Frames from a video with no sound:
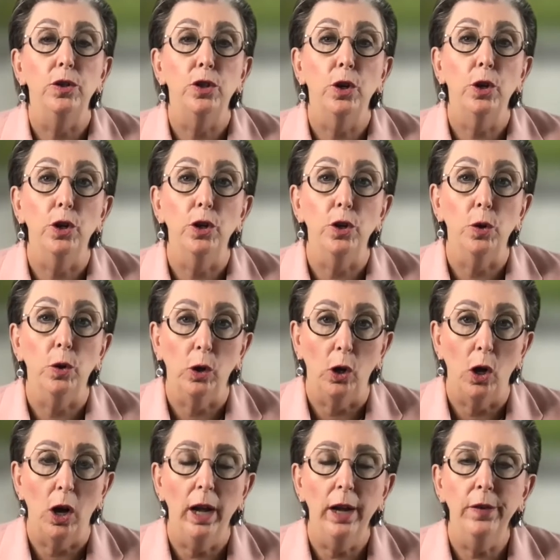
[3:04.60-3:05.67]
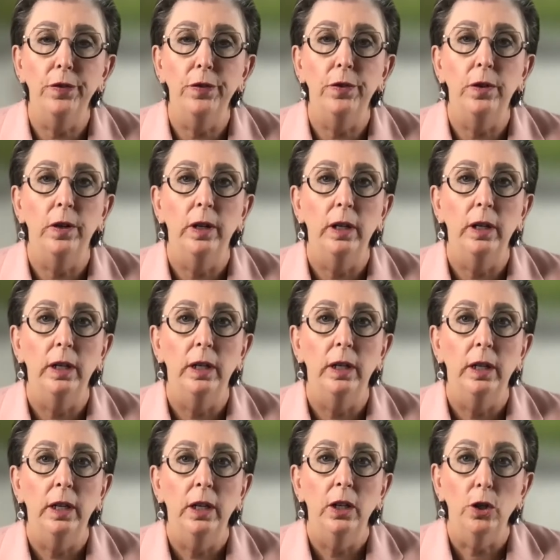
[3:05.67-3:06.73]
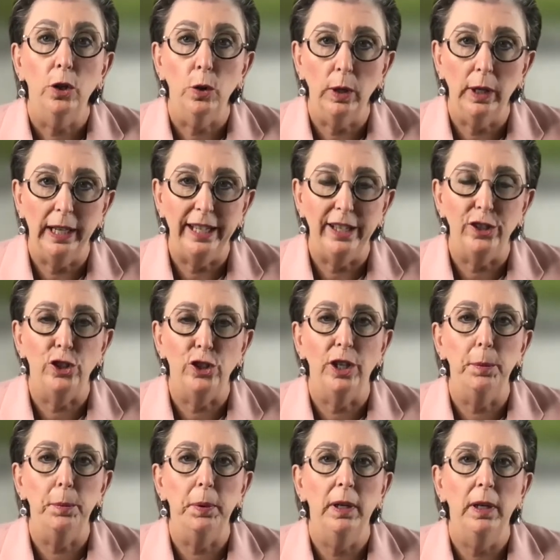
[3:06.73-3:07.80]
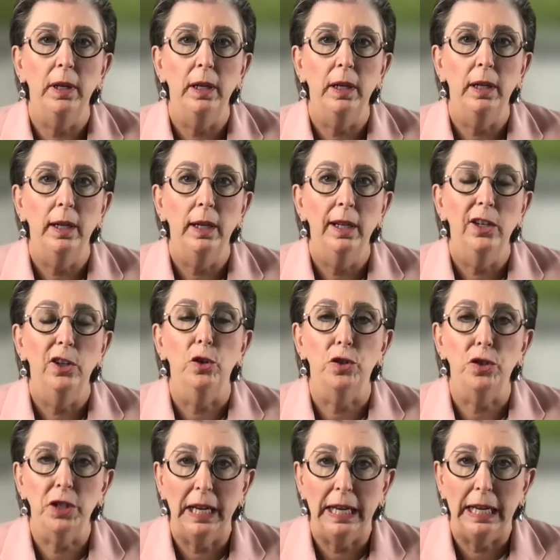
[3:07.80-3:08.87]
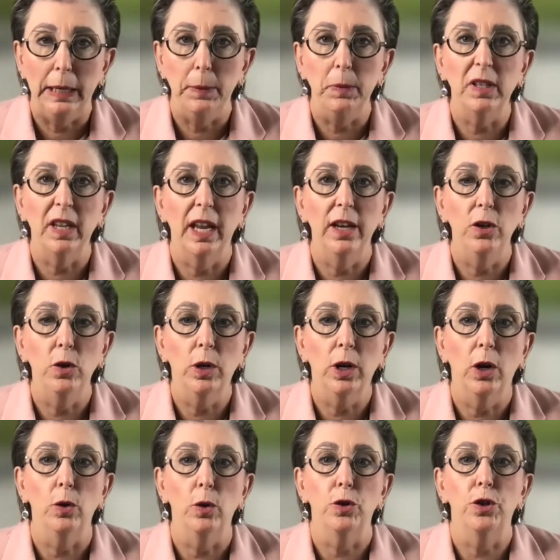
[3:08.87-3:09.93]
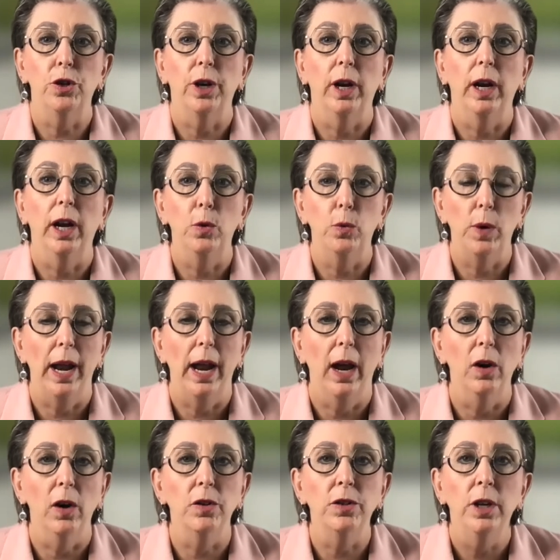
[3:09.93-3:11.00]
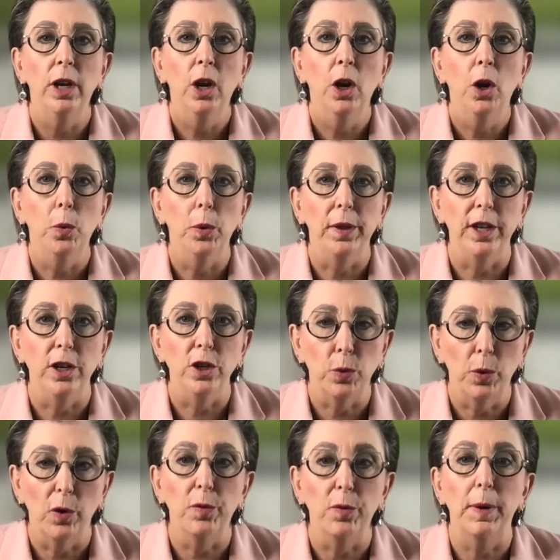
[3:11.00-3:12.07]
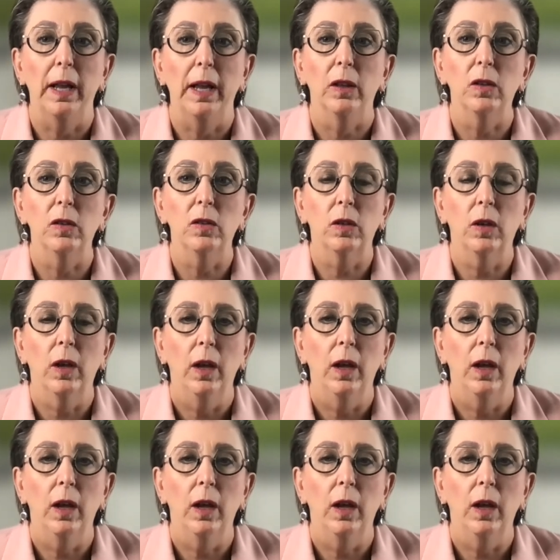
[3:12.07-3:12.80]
turn your life, your leadership, your teams, and your culture around within 12 months,